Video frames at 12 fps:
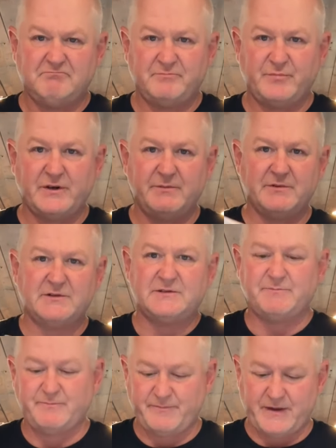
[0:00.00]
pretty
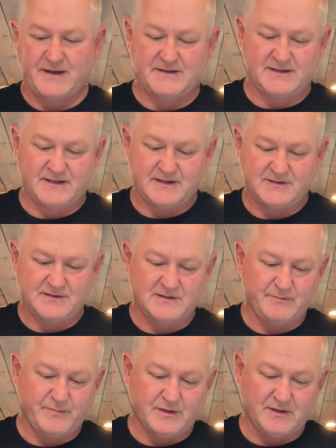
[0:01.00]
much basic, it's just a
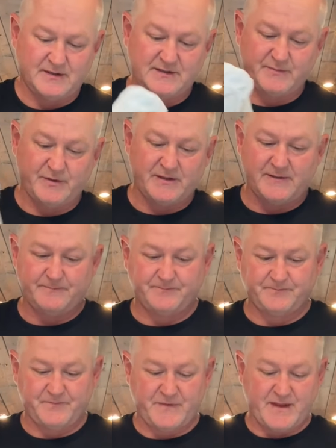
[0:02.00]
box, but
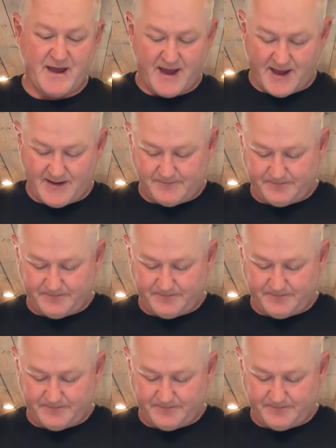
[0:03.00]
that